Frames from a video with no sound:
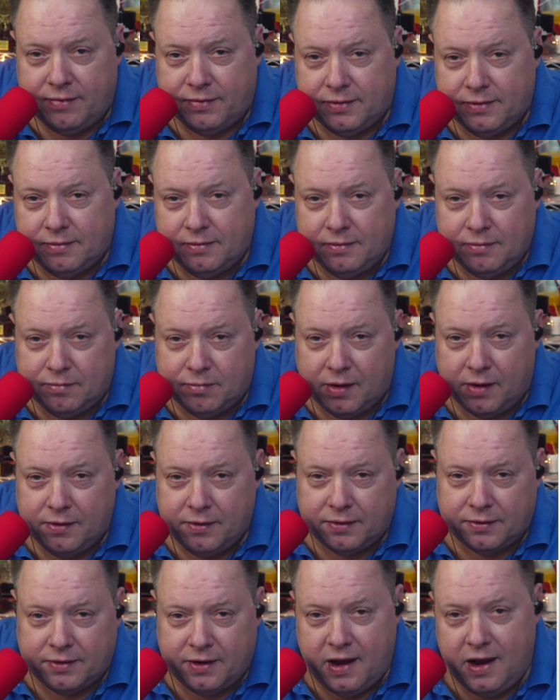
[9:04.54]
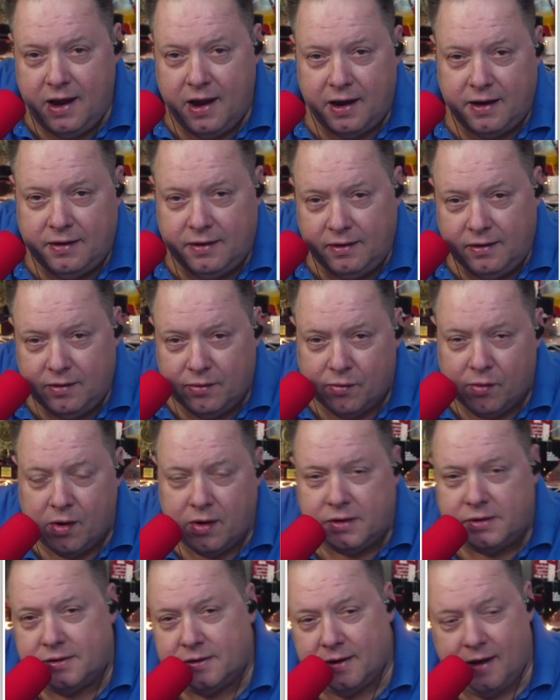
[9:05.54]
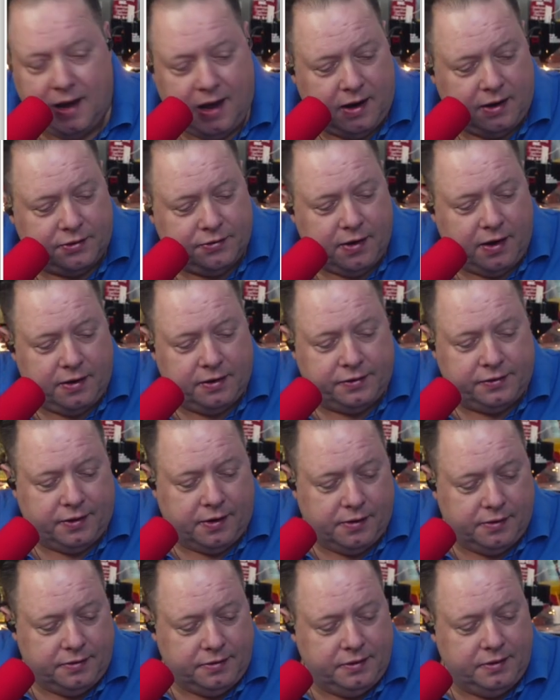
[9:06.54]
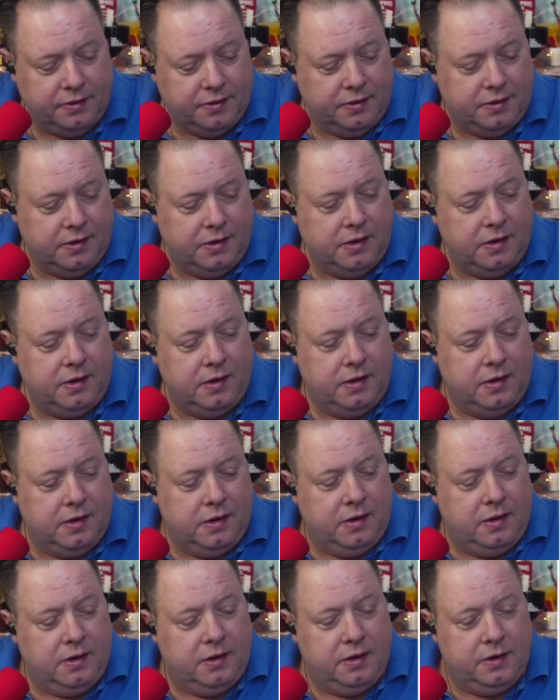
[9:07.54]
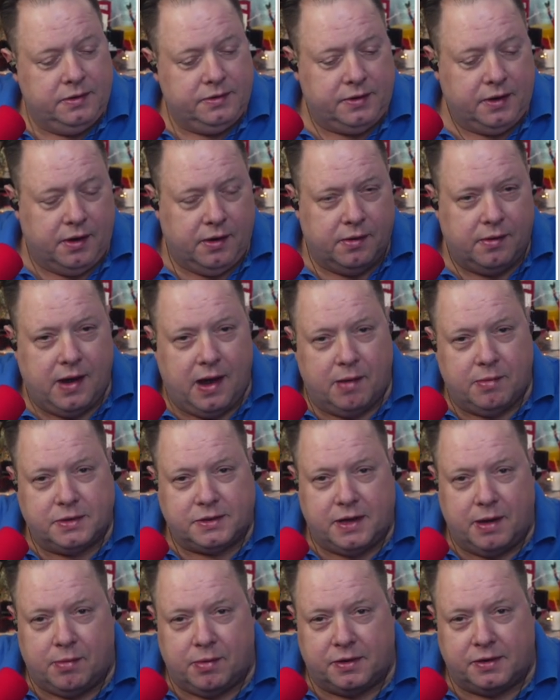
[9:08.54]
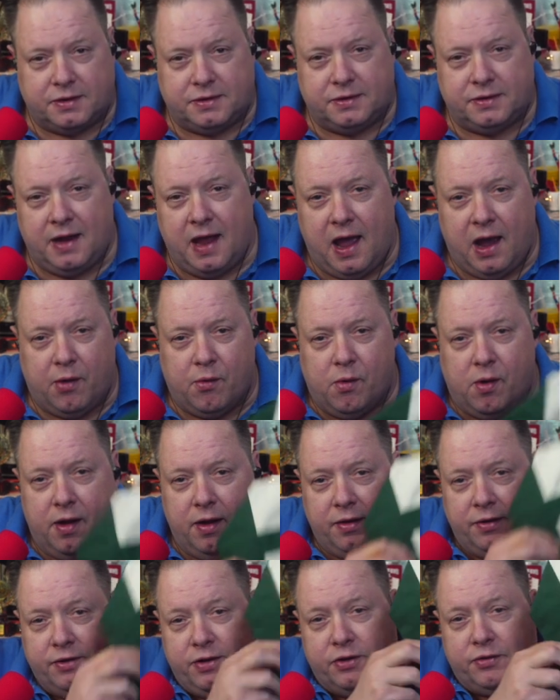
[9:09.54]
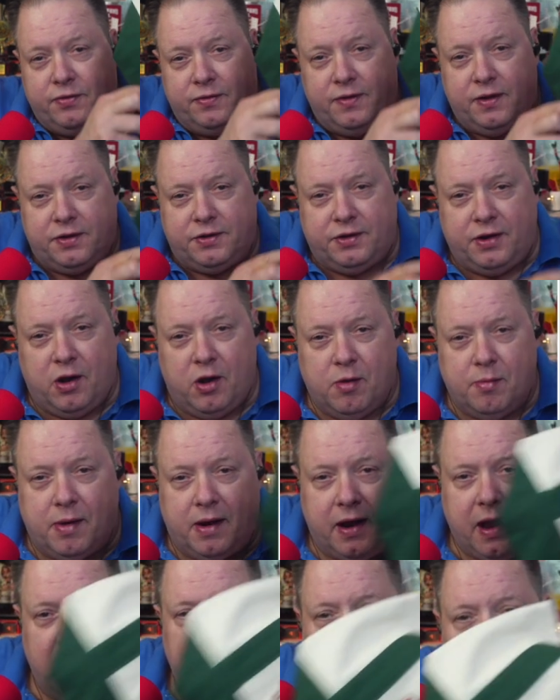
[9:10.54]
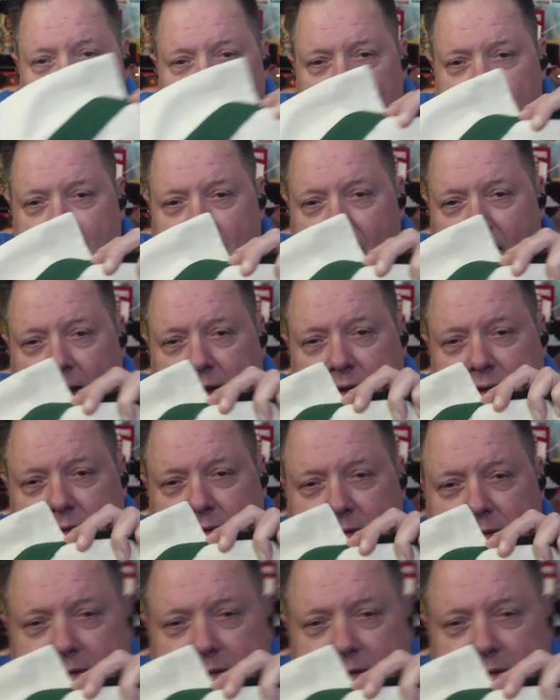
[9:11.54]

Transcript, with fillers: wife's brother's kid works at a Trader Joe's. So I was able to snag one just for this show, but I got to give it back.